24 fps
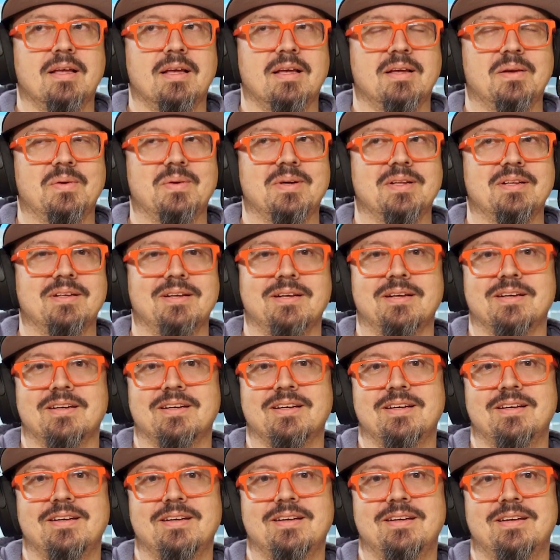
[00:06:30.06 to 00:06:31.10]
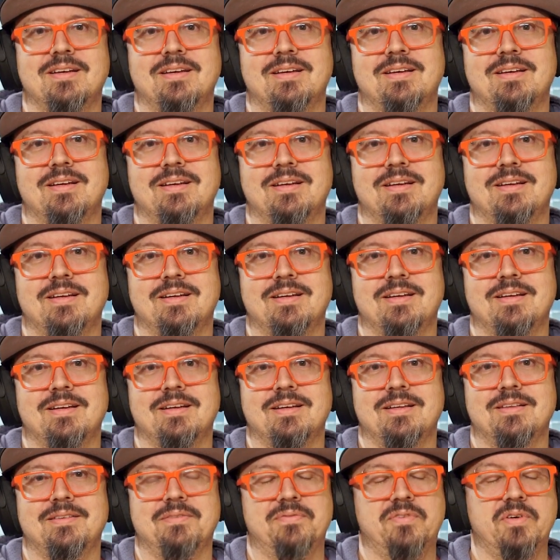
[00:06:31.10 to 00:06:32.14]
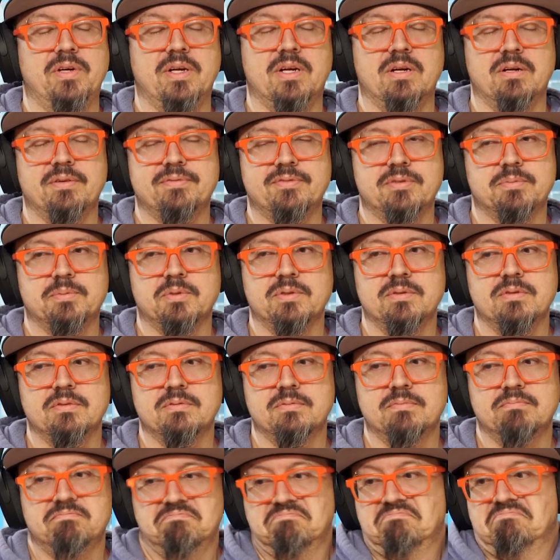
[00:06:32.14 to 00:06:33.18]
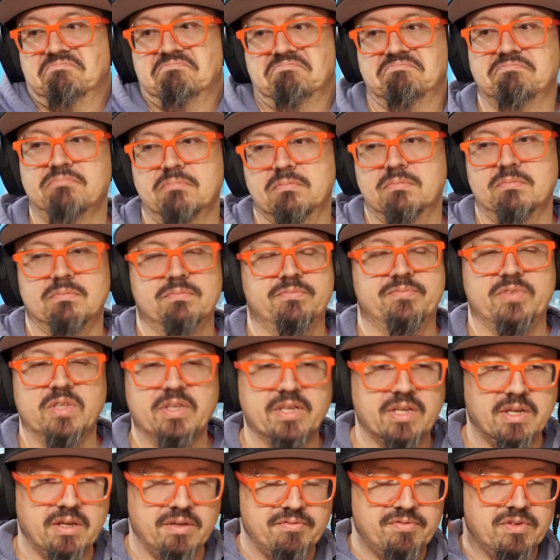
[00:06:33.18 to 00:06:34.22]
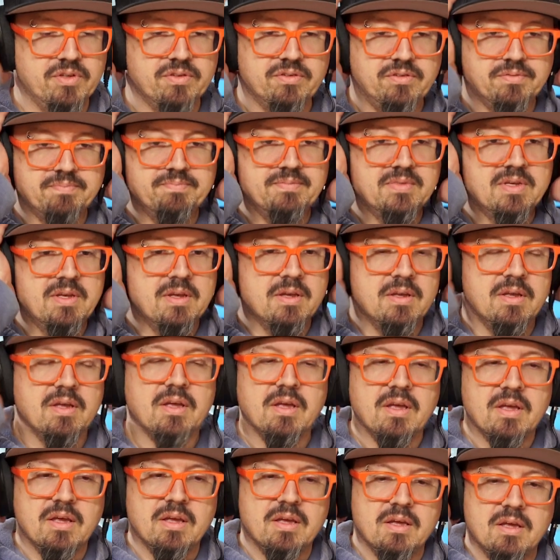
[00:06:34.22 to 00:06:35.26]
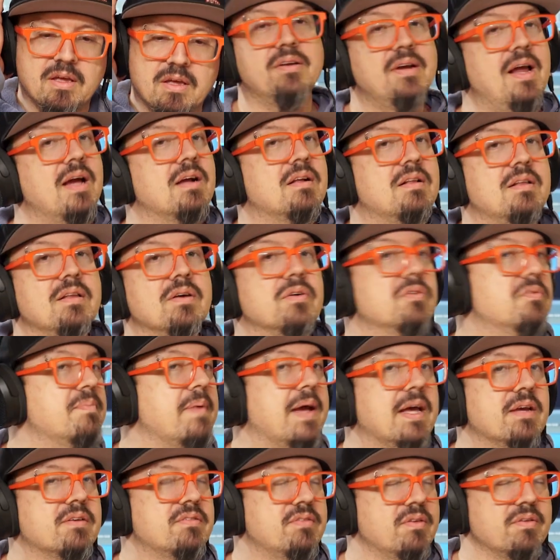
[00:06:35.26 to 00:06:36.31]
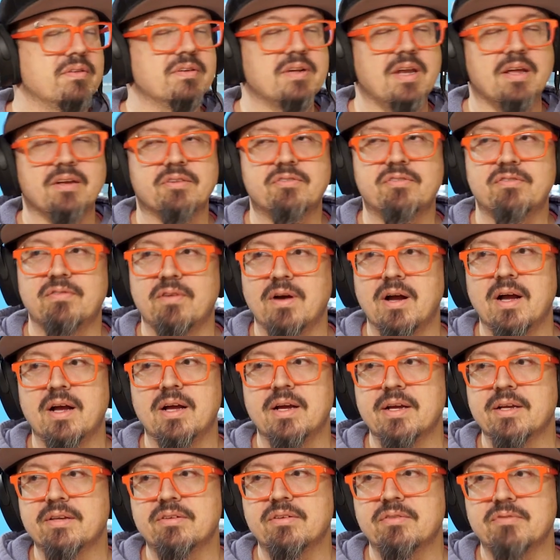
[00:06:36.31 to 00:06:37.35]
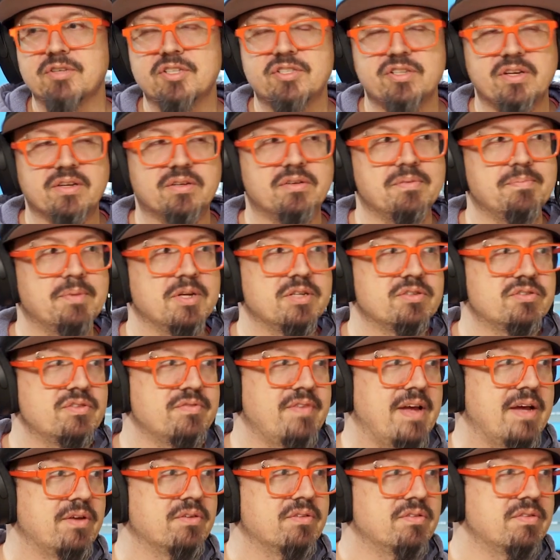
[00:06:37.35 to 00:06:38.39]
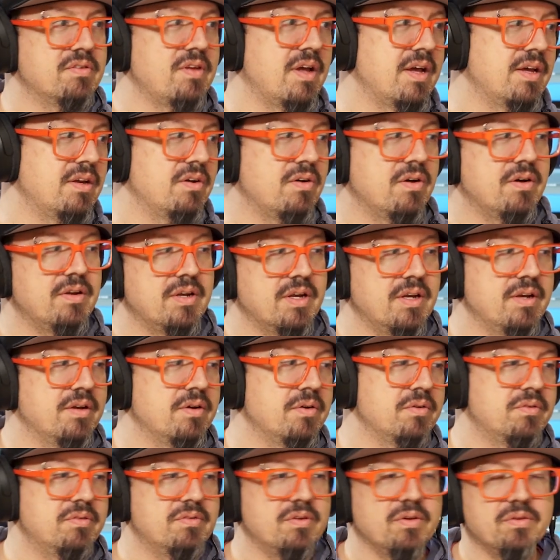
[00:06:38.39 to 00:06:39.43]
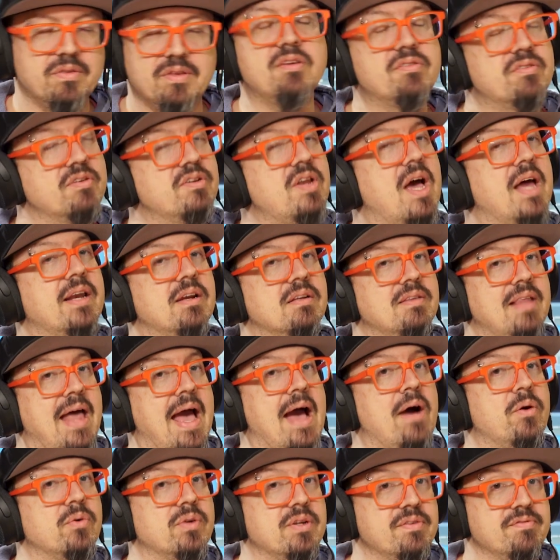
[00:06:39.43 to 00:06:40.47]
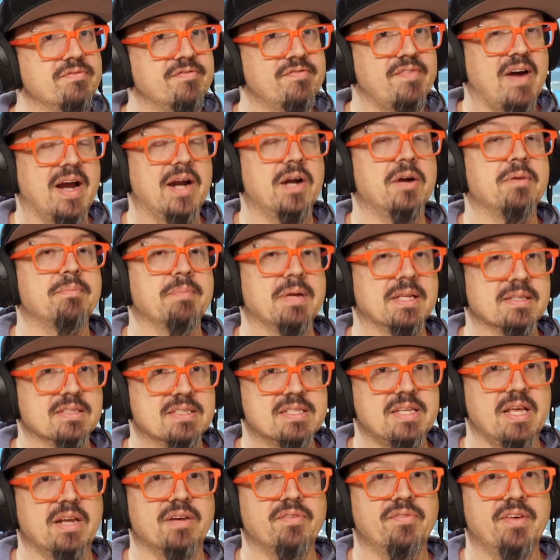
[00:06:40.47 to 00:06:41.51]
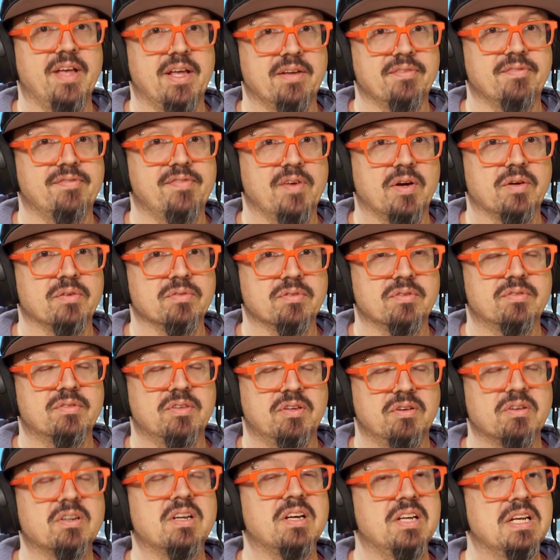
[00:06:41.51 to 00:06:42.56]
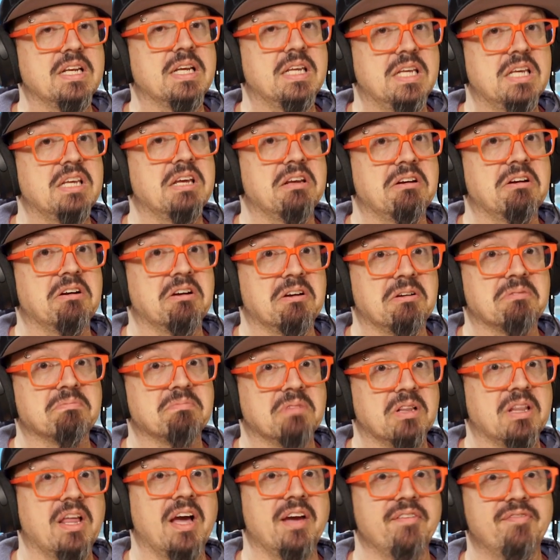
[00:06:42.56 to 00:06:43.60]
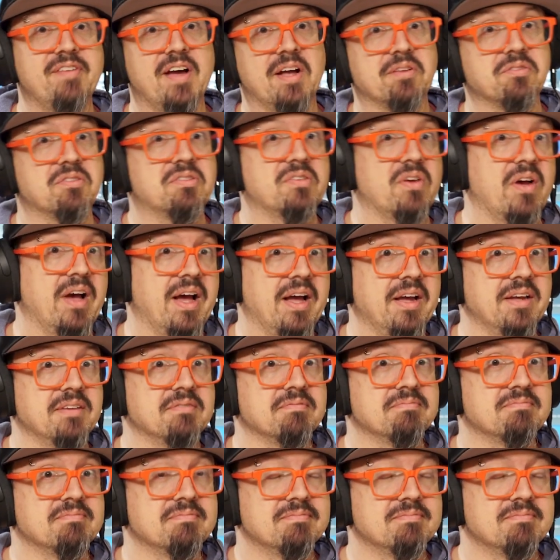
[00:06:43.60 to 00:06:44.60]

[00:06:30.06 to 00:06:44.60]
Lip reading: How do I look? They're very comfortable. Feel like headphones? They're not closed back, so they're not trying to reject a bunch of outside audio. So these are not a loud environment set of headphones. You're gonna hear life outside.